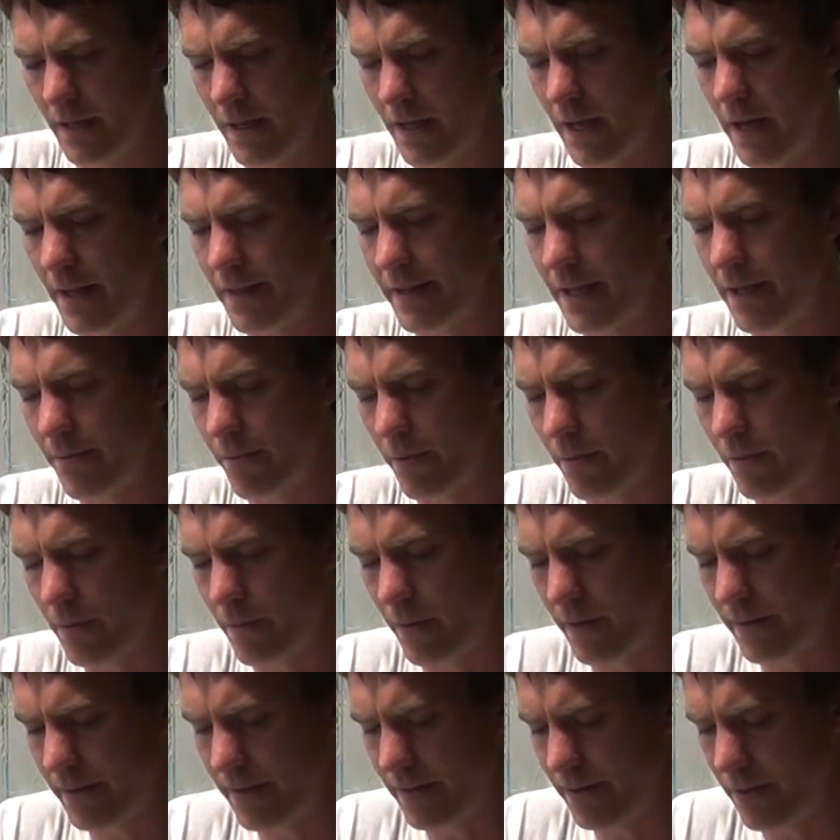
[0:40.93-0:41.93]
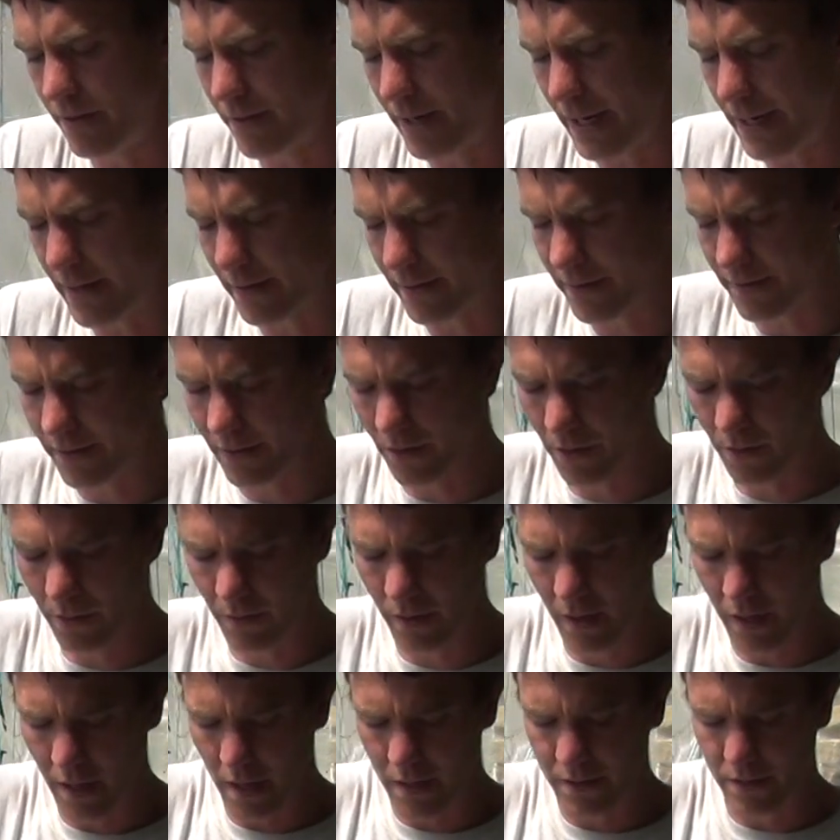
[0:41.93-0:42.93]
And then what we want to do then is sow
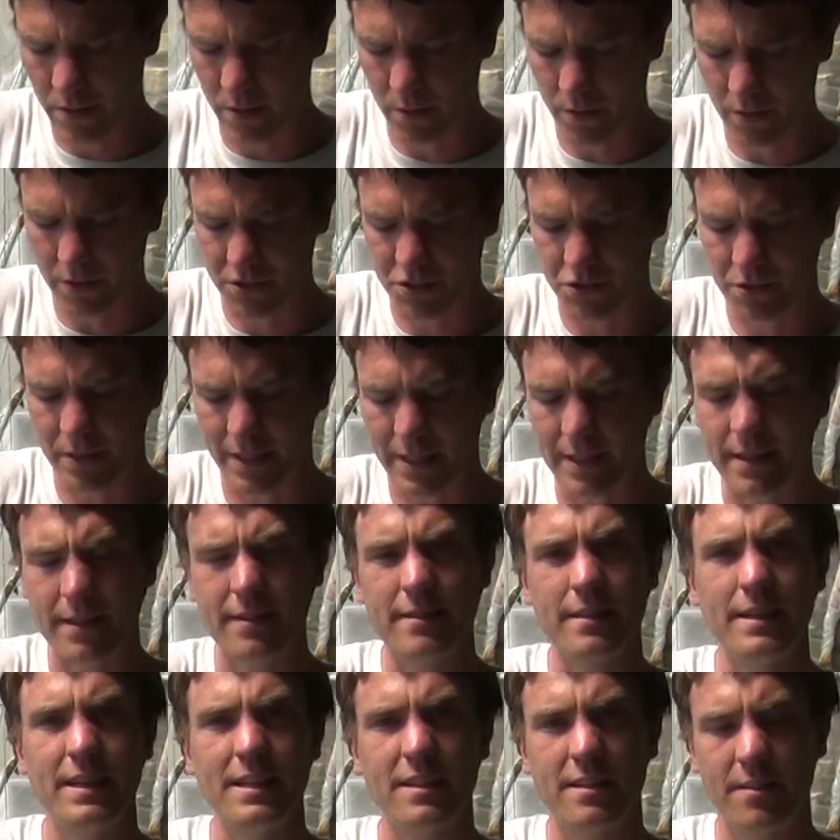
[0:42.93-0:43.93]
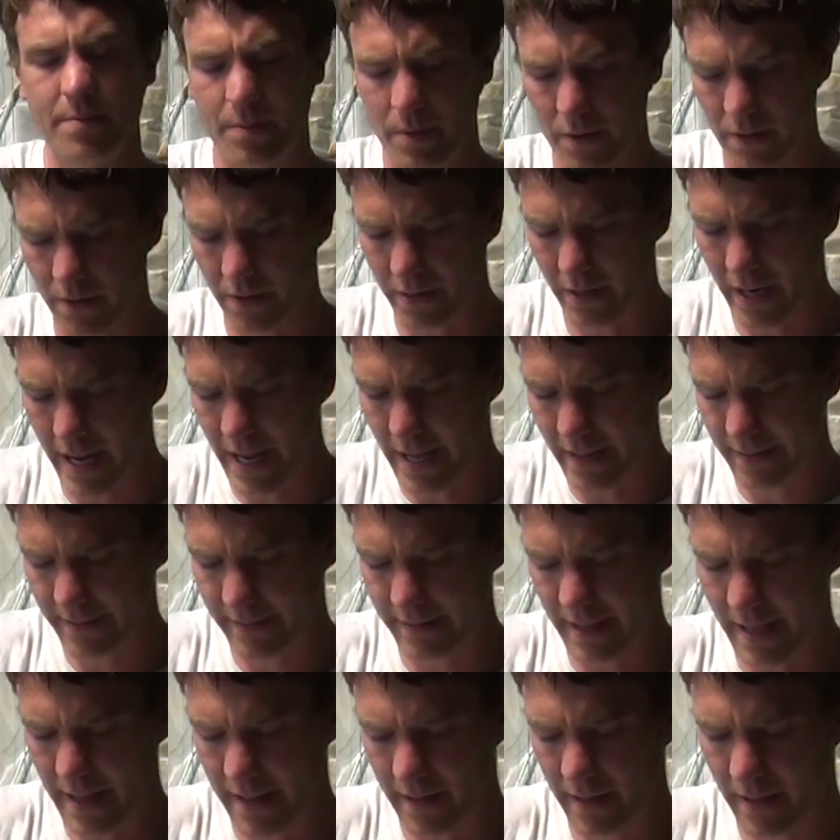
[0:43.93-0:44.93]
two or three seeds per uh,
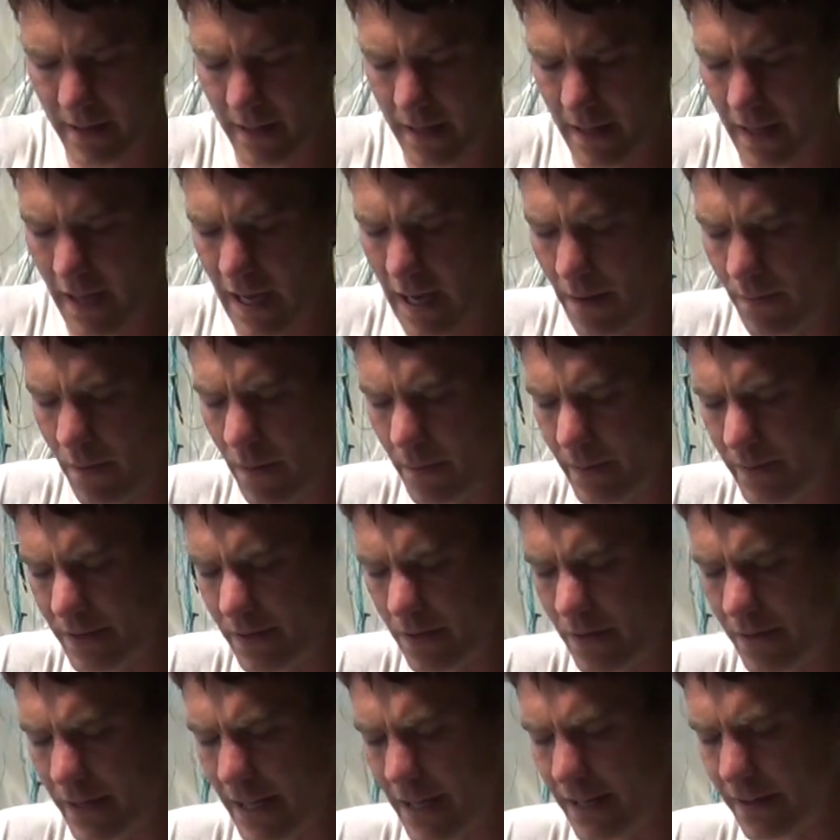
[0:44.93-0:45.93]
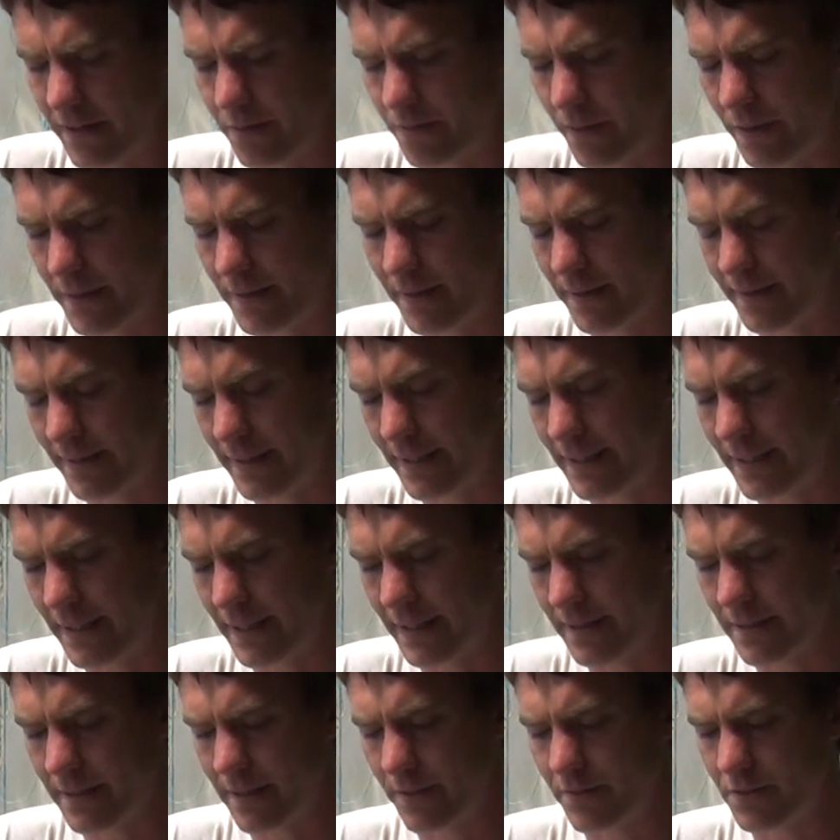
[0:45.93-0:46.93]
cell. And what we do then is once the
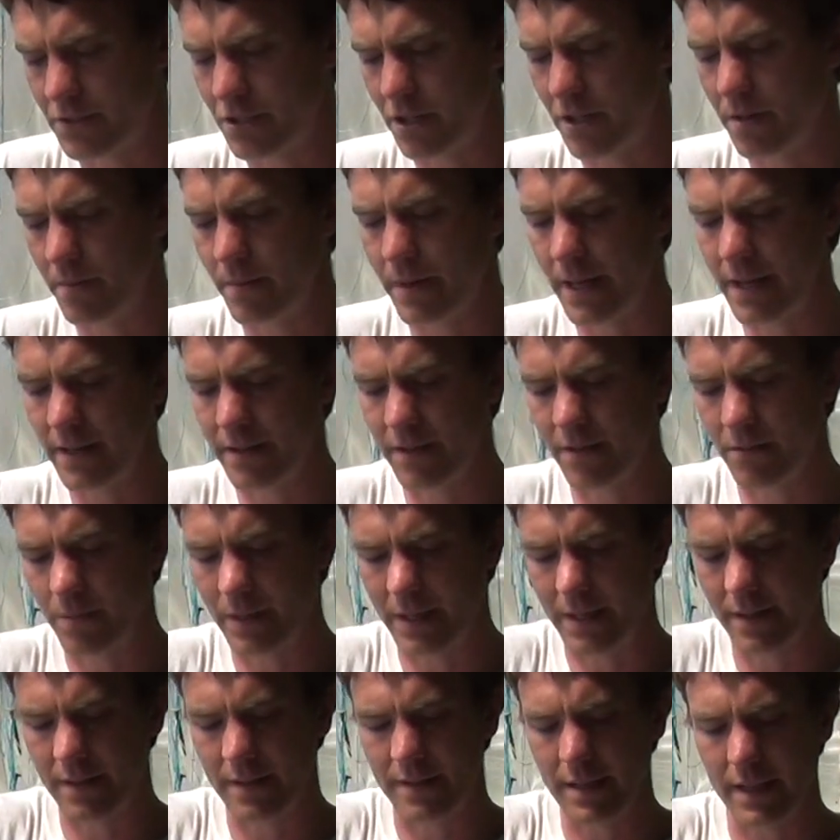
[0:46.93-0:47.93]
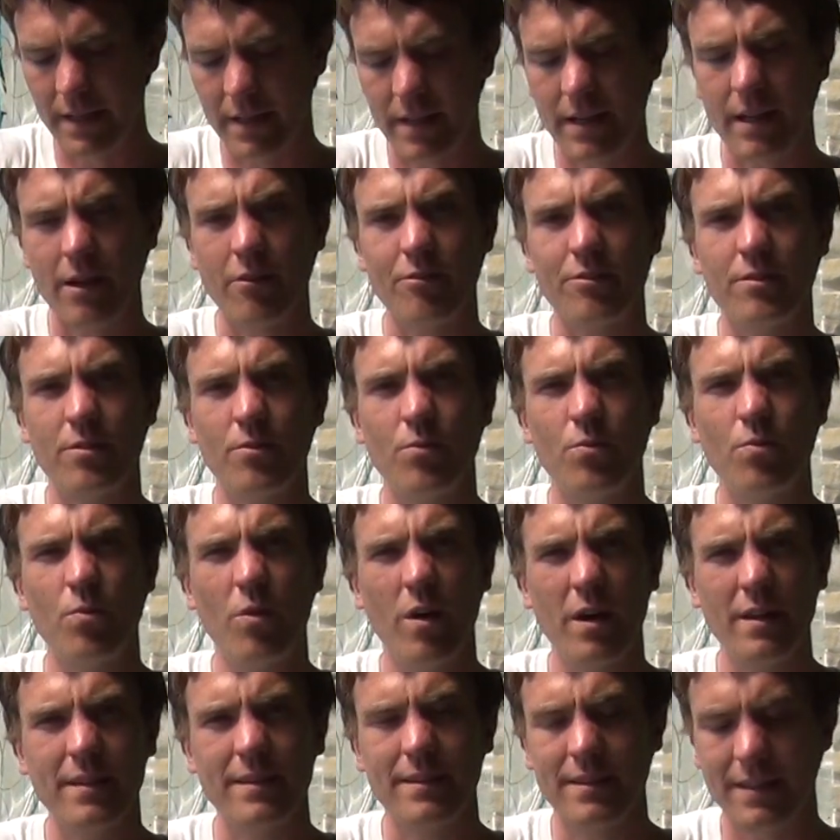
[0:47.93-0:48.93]
seedlings have germinated, we can tin it out to
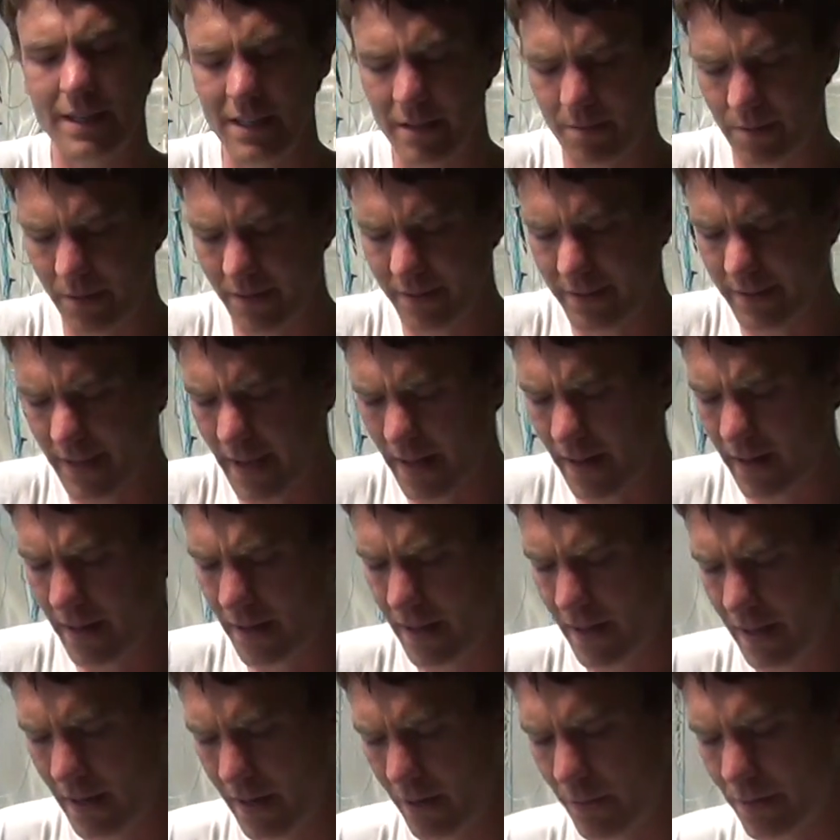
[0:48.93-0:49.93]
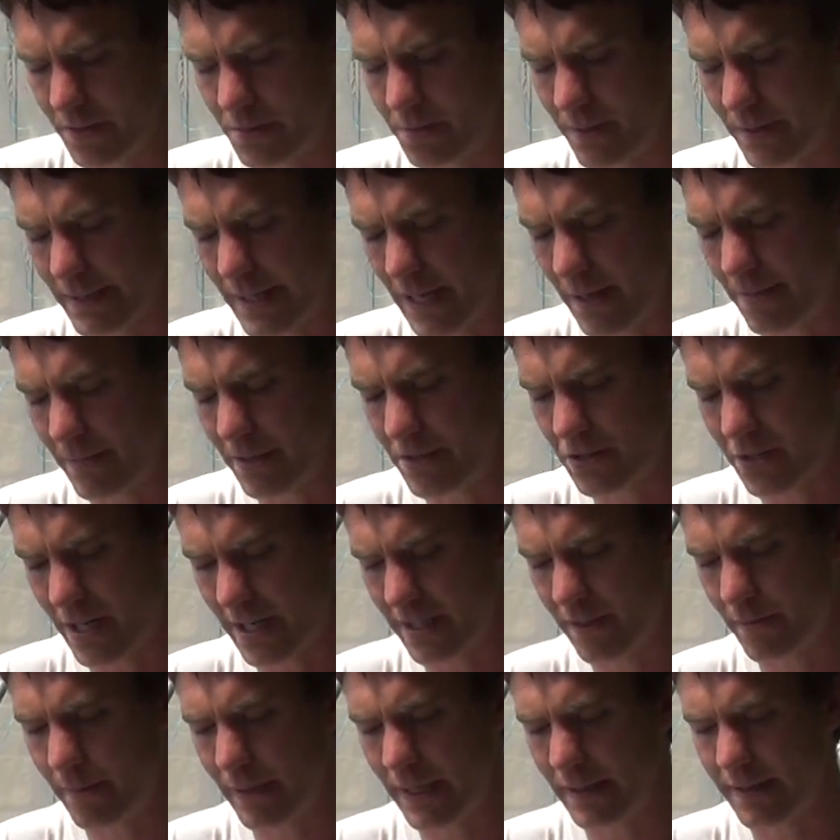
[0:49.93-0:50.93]
one seed per cell which will then be
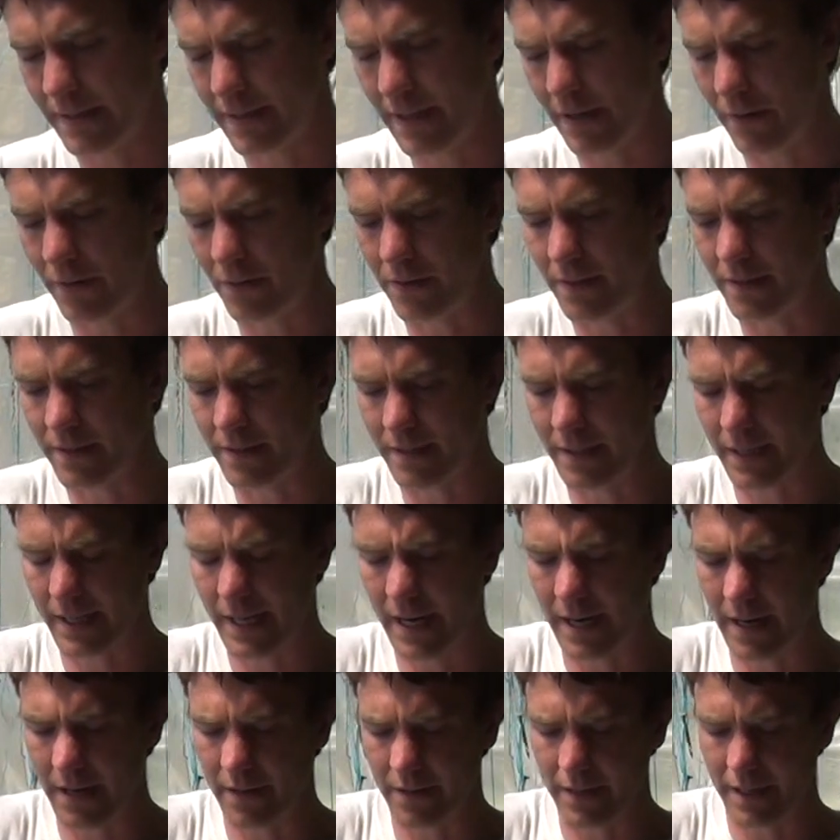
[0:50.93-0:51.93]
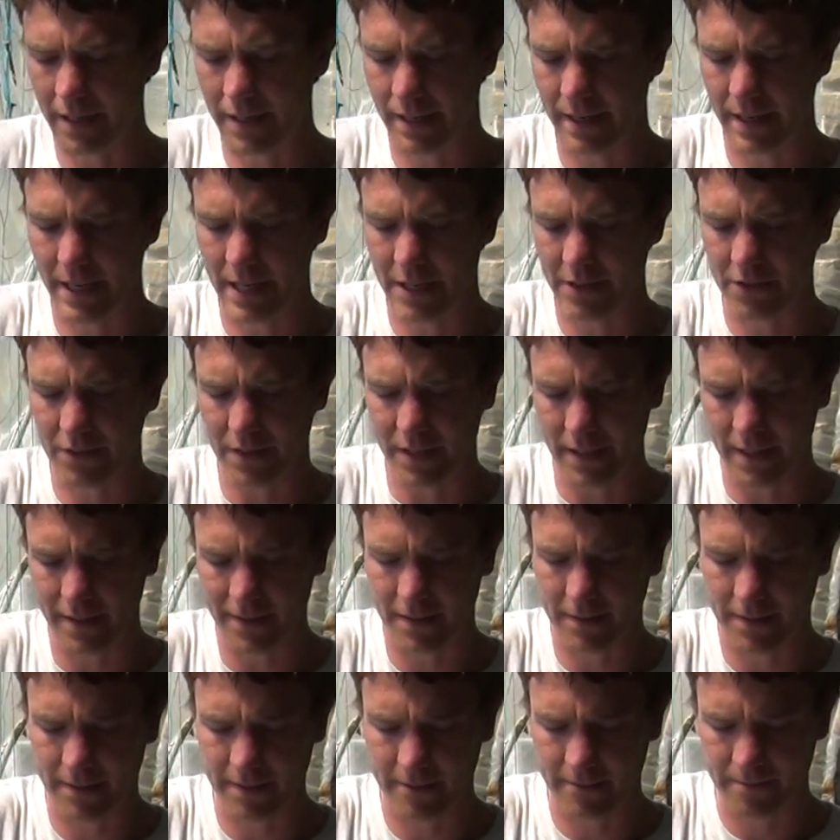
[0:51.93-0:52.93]
transplanted out into the garden at a later date.